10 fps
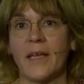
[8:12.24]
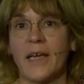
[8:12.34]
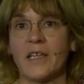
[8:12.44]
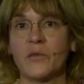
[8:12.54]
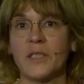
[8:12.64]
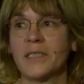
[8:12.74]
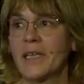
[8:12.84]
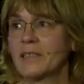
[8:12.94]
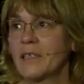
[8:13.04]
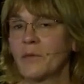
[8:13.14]
And with
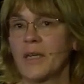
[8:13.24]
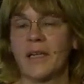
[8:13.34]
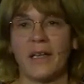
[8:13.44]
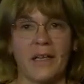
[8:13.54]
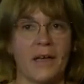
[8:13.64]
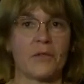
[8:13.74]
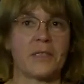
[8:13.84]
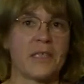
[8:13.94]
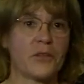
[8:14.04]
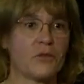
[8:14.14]
that, I will
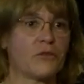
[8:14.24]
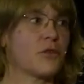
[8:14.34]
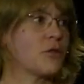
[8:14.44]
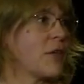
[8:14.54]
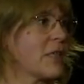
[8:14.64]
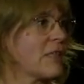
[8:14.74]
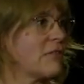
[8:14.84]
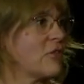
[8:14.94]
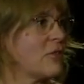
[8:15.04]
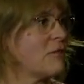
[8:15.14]
thank you for your
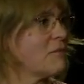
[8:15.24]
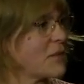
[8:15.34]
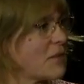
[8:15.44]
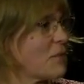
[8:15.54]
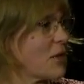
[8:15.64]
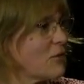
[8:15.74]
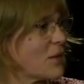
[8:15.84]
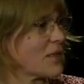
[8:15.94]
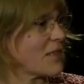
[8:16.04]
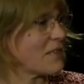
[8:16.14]
attention. And Alberto, I
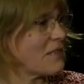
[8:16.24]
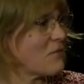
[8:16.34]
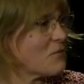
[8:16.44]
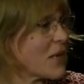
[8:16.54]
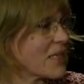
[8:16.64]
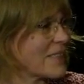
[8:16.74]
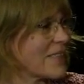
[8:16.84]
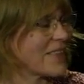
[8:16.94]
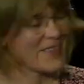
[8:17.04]
think I give you back the